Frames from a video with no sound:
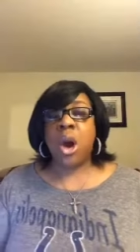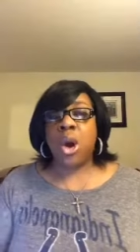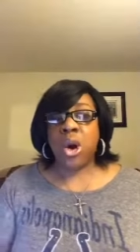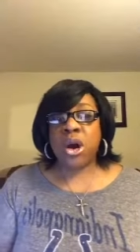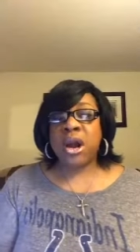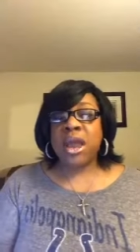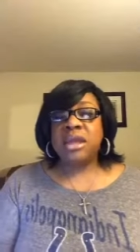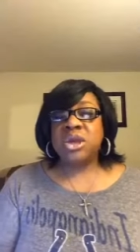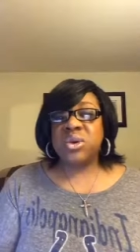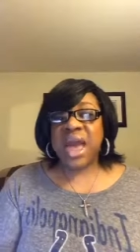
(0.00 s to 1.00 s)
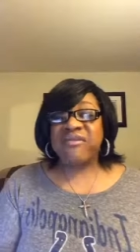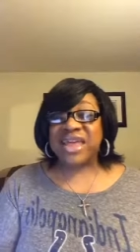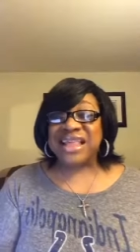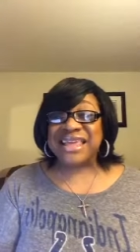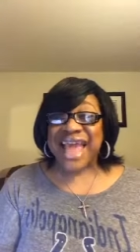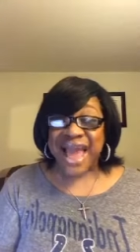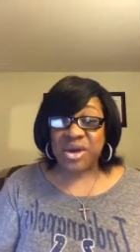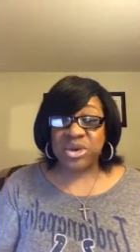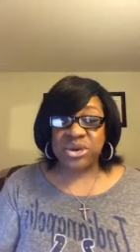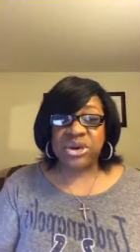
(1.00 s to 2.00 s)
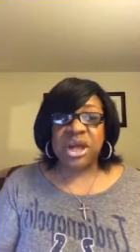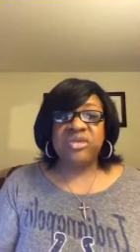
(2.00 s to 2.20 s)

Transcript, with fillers: or you have encountered